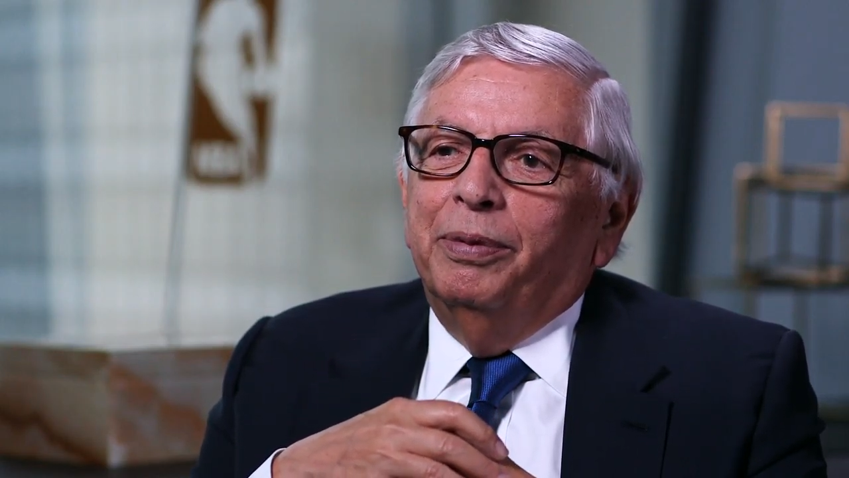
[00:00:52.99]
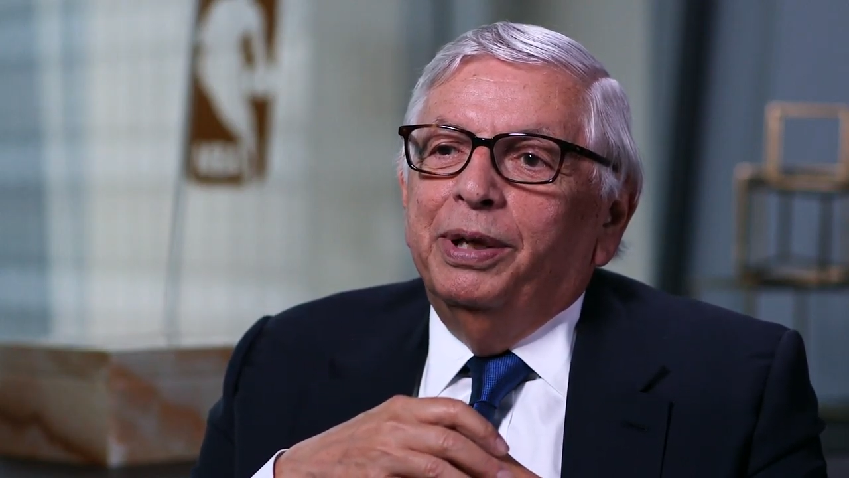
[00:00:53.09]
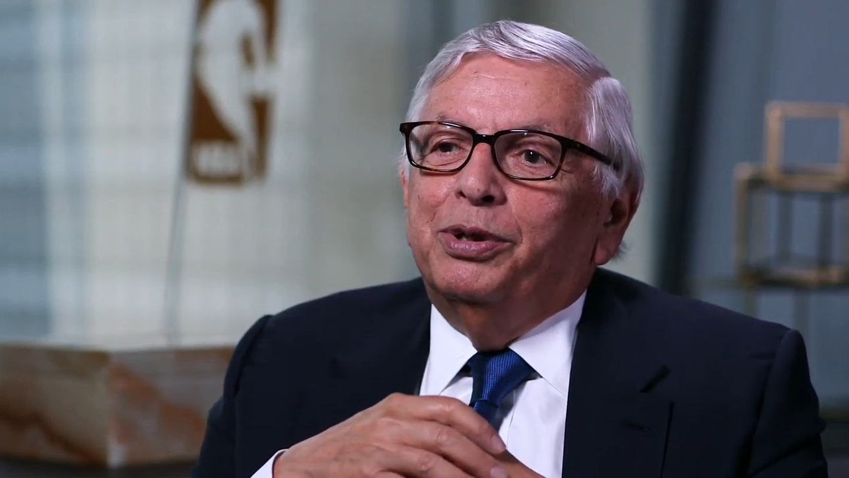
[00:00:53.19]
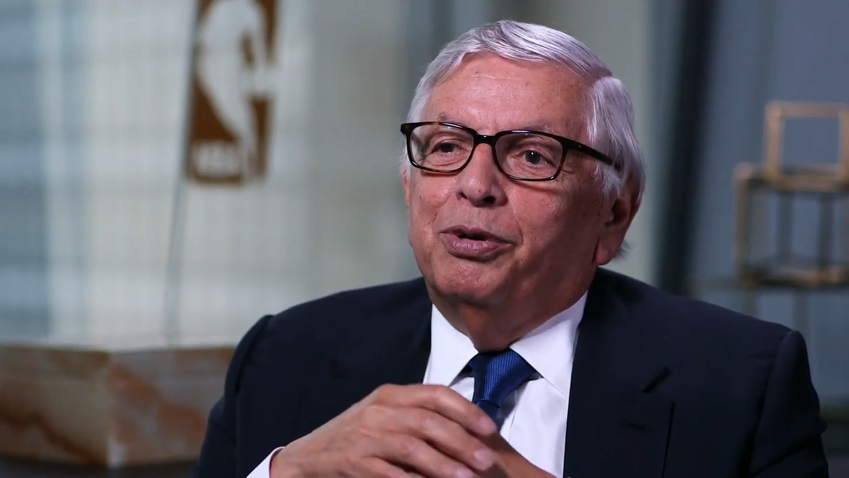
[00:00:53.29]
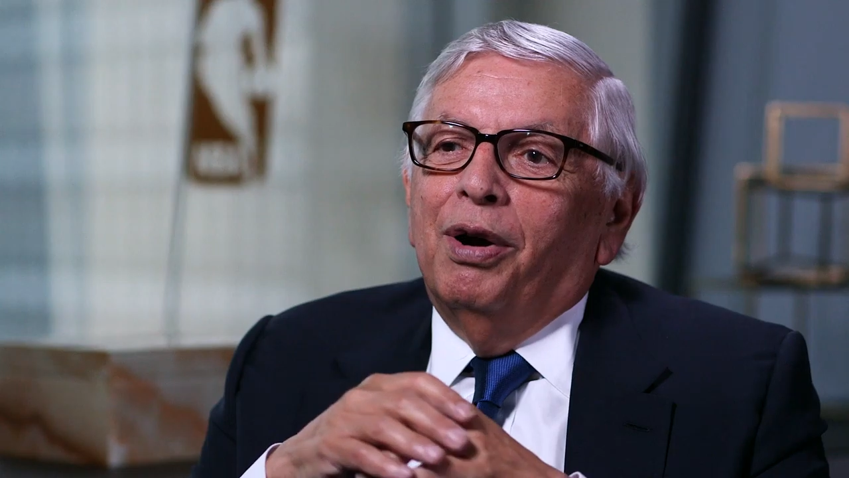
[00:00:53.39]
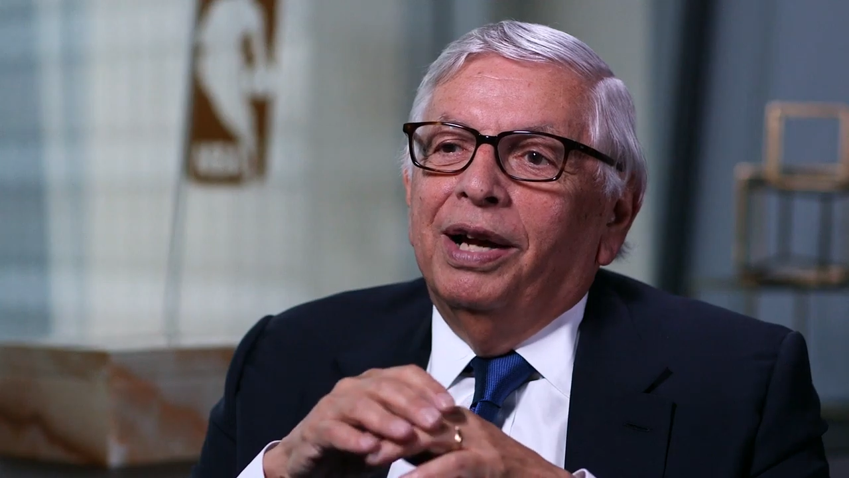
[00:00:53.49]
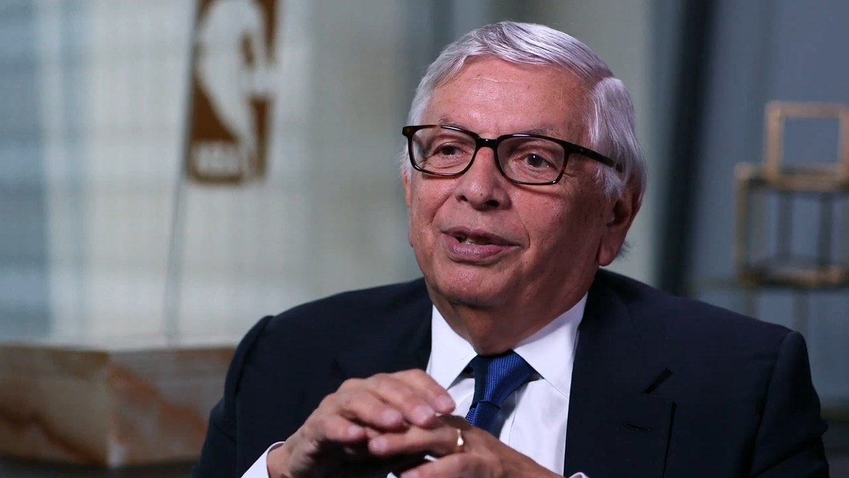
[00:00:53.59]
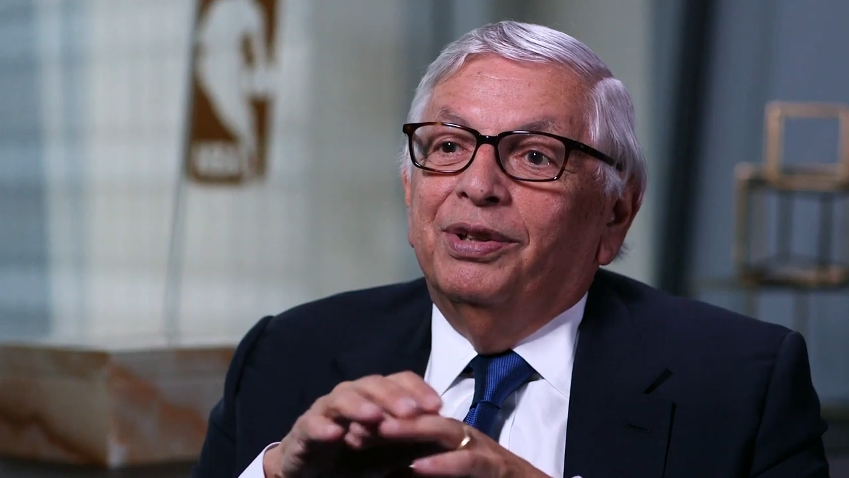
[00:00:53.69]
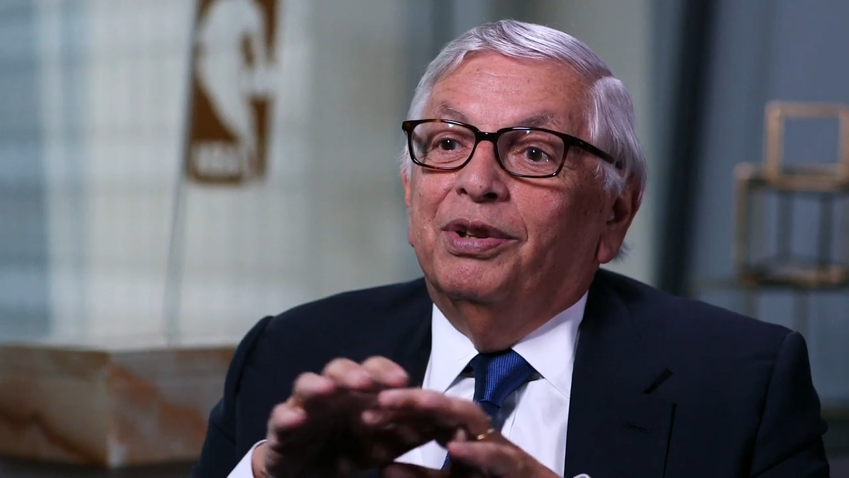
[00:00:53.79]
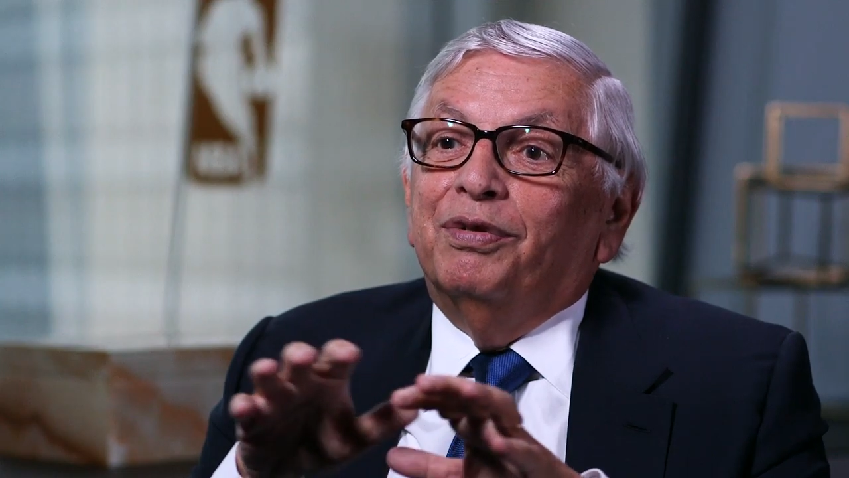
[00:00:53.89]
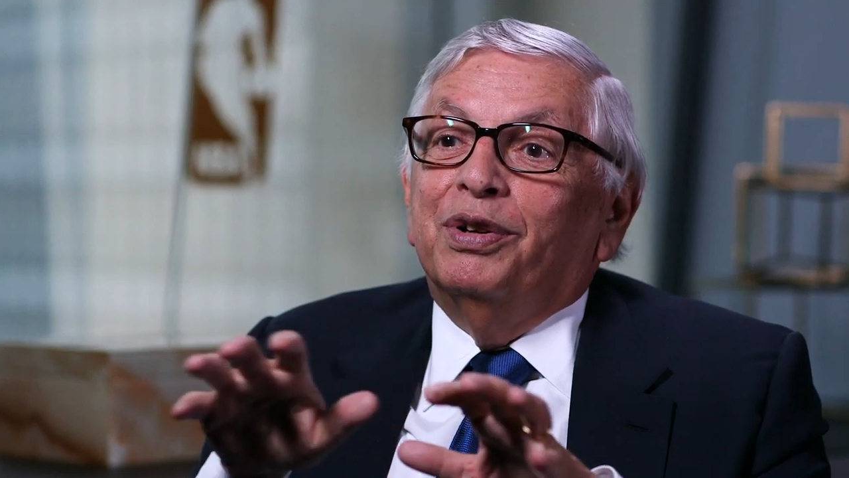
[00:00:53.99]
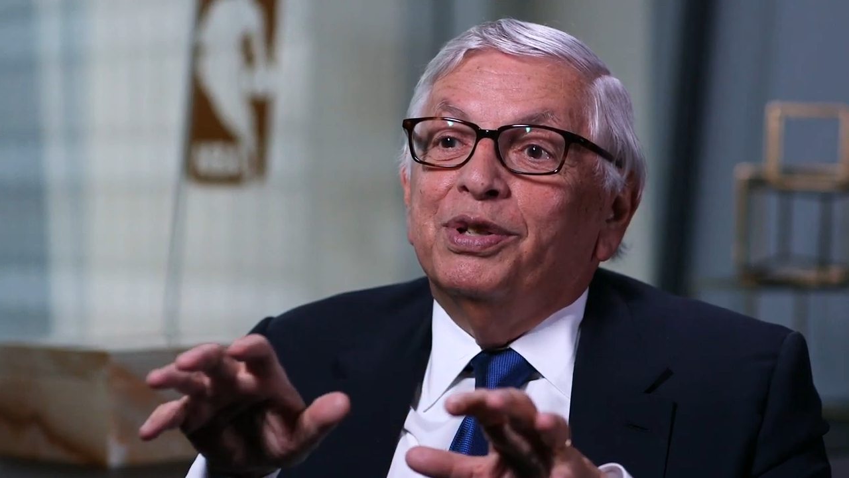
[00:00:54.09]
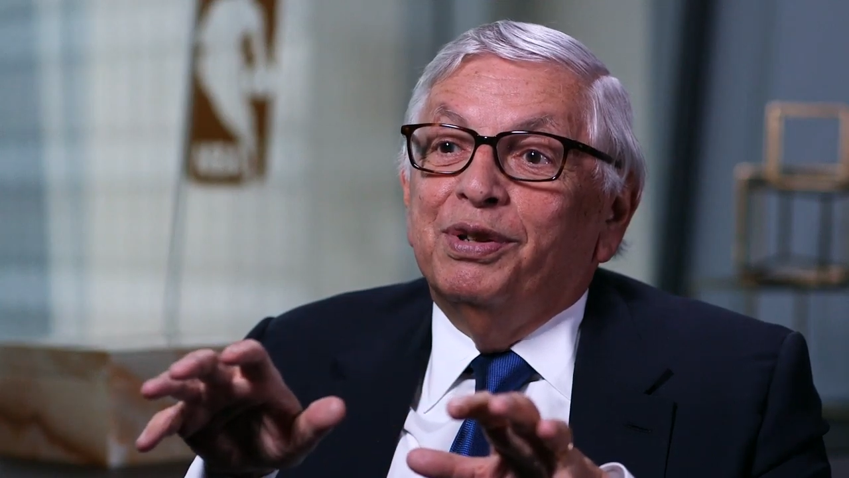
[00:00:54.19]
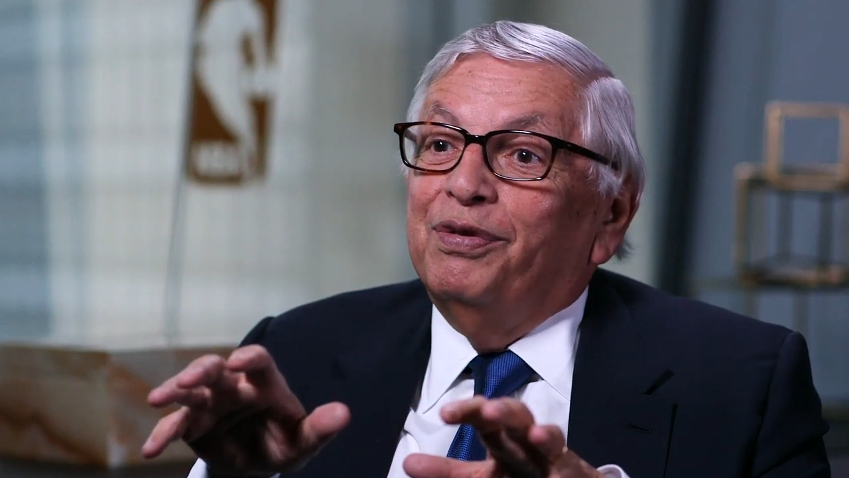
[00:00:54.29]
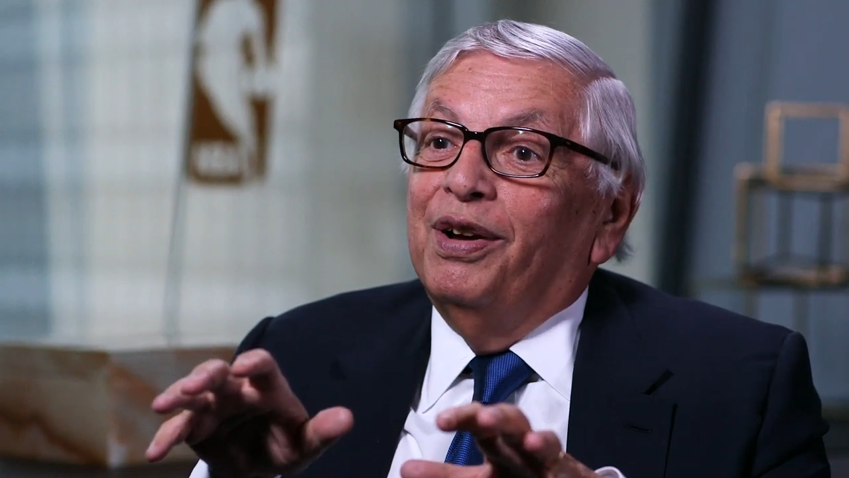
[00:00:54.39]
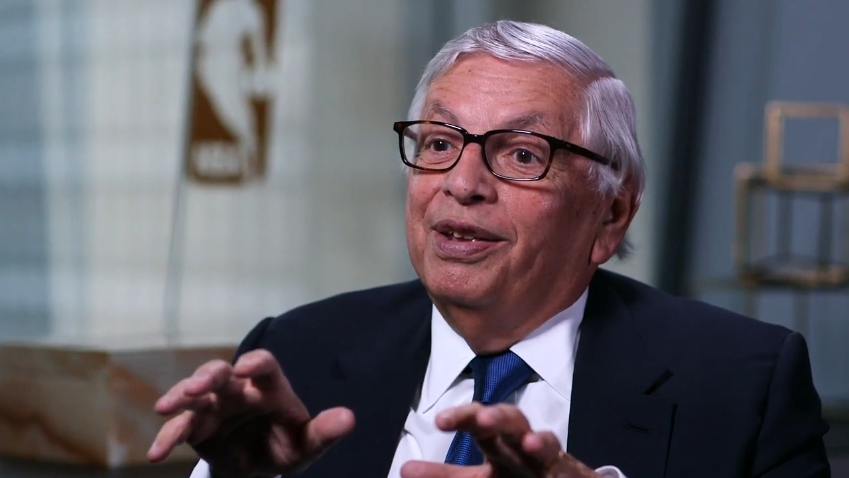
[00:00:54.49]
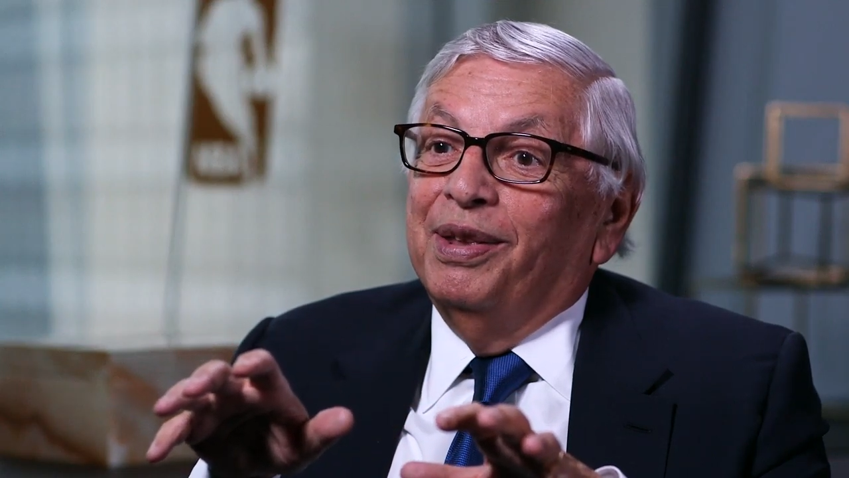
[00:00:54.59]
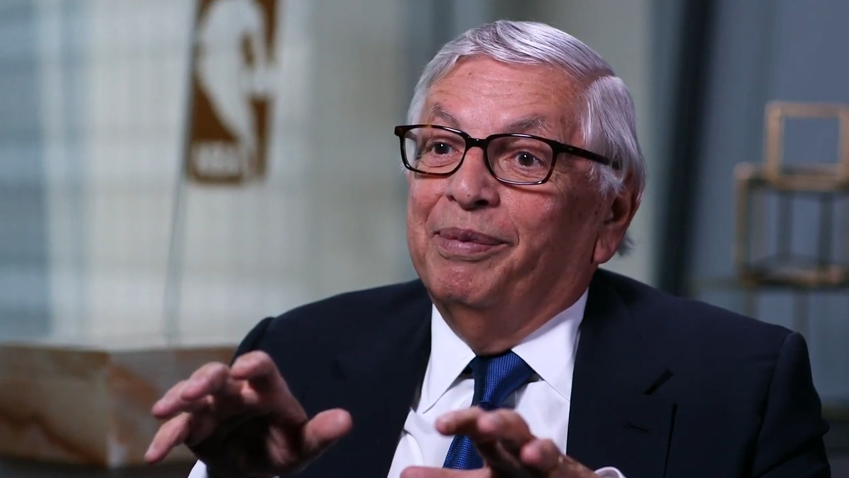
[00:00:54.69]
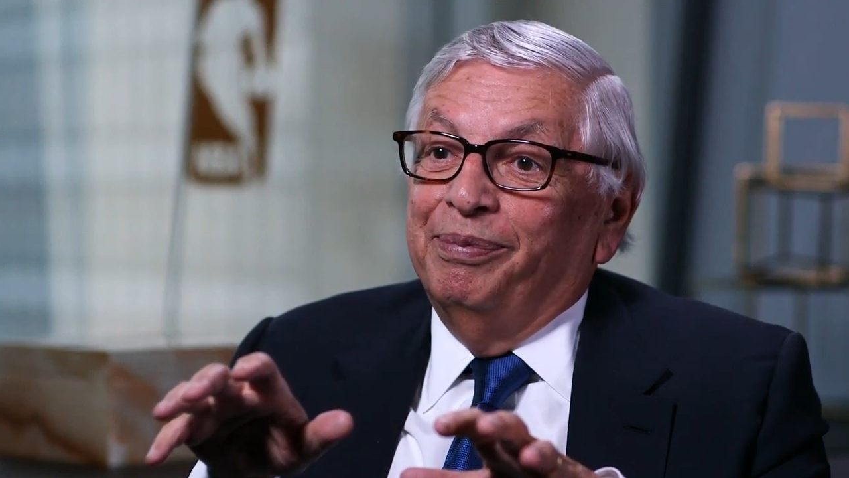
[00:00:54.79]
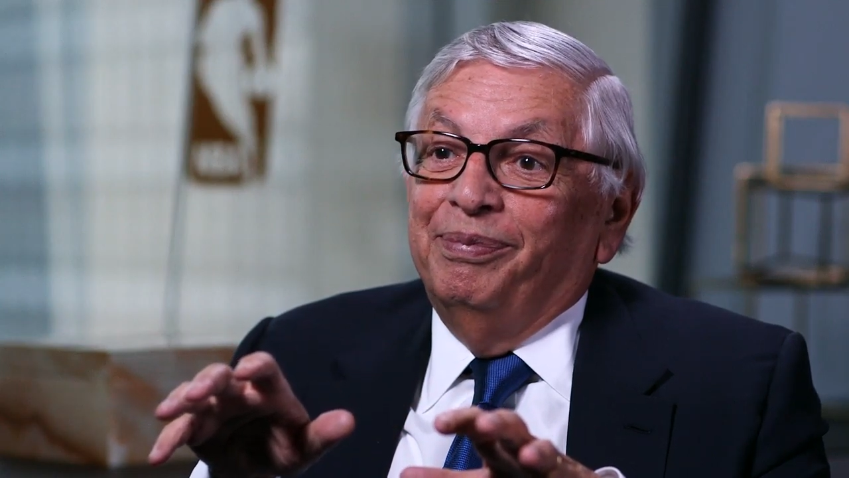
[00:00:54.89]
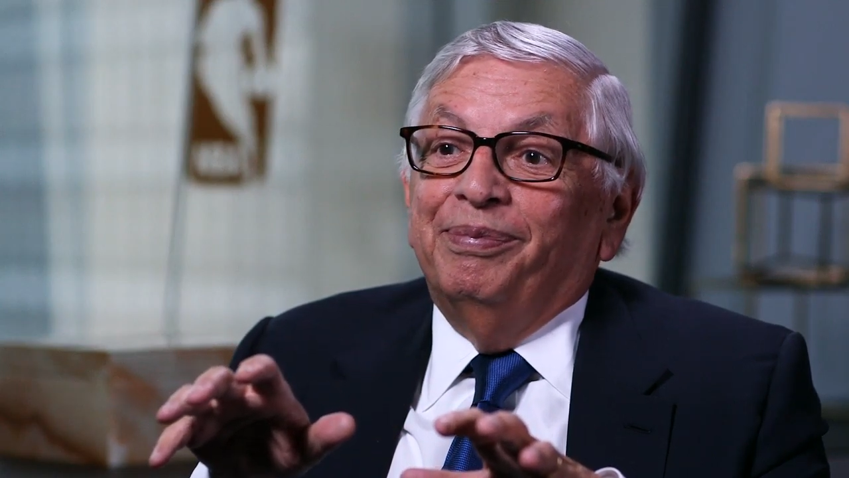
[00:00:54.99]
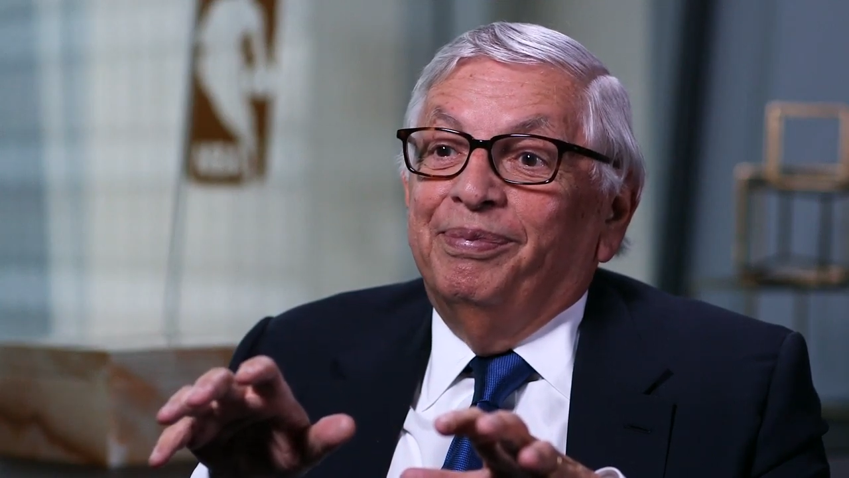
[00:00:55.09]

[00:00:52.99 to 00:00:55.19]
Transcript: we try to diversify them